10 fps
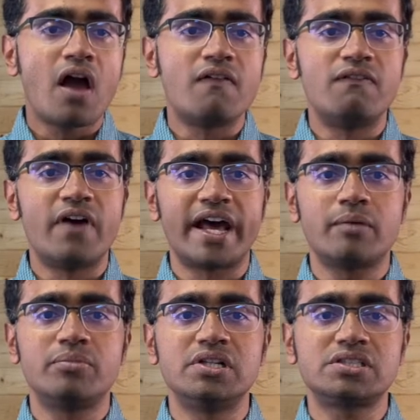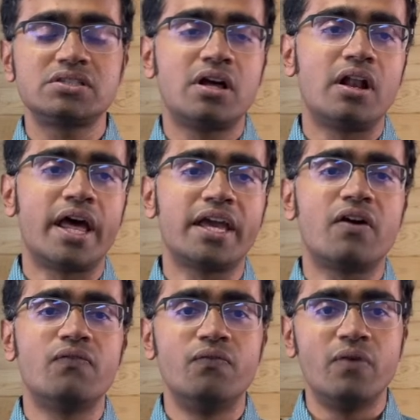wearables
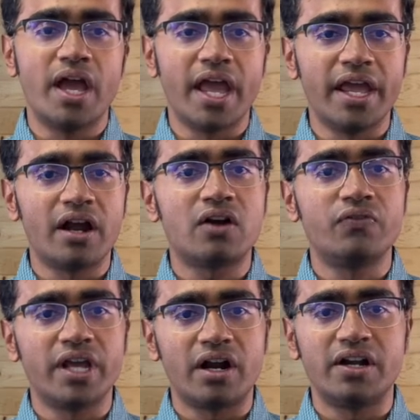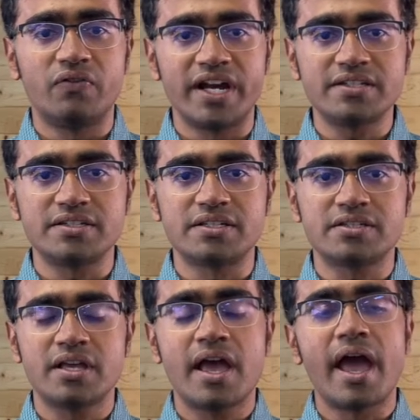like AR VR
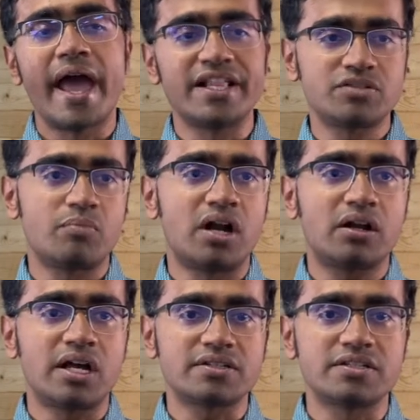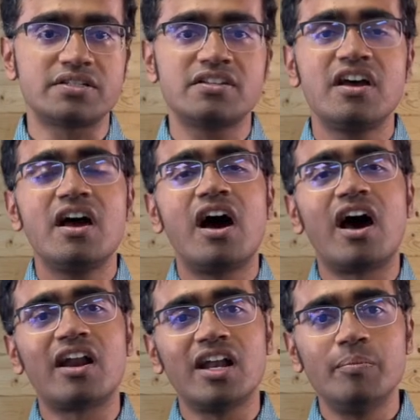devices and smart glasses
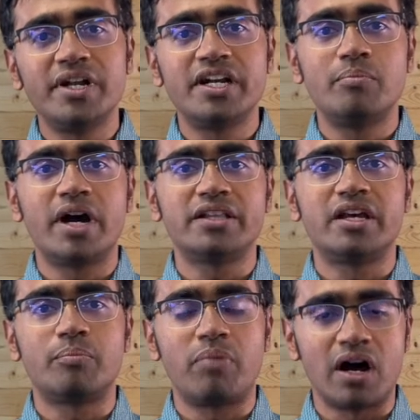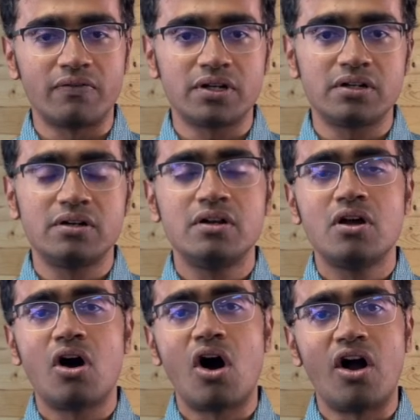are limited by their power,
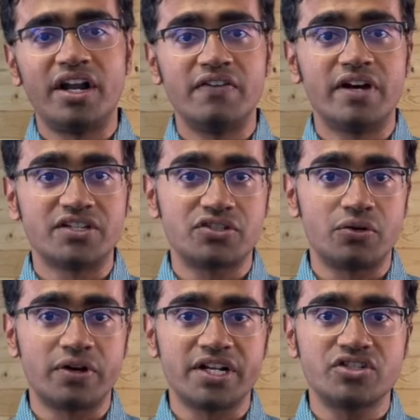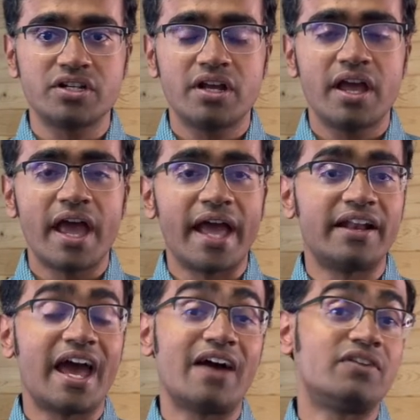on device storage,
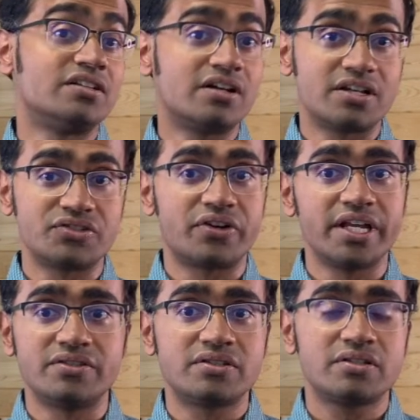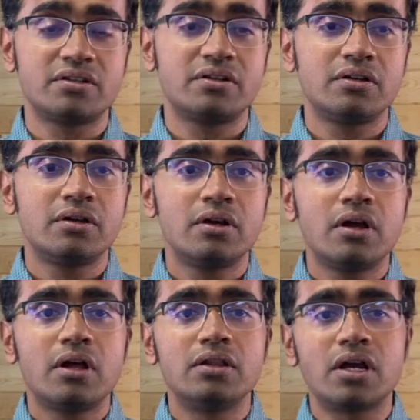and have other constraints.
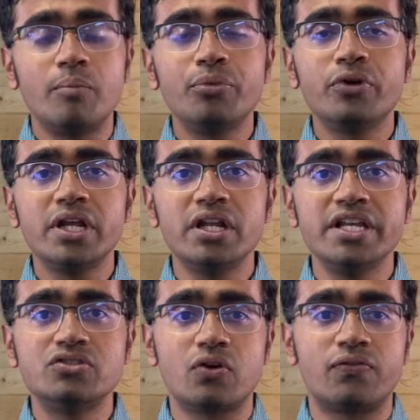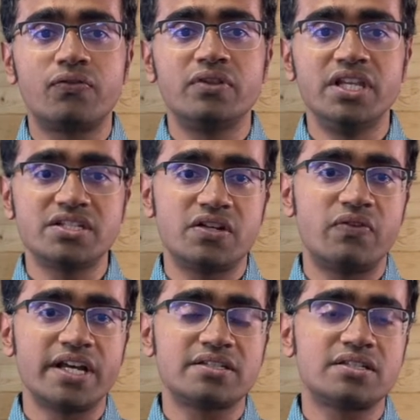The computing needs of these
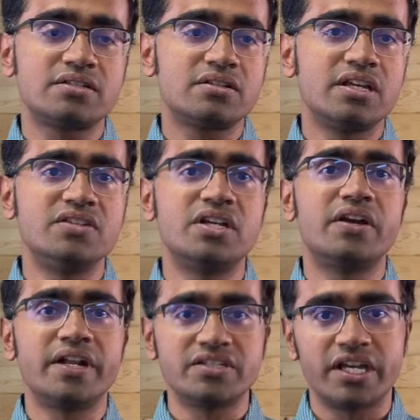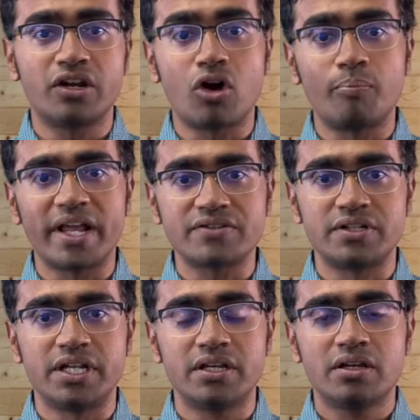devices is increasing in
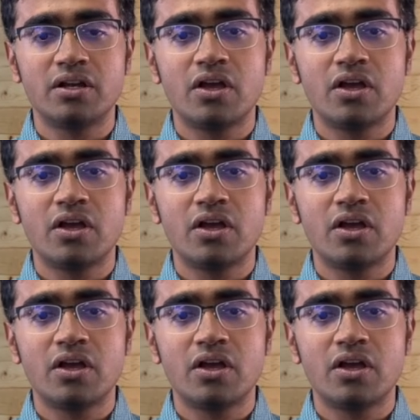complexity.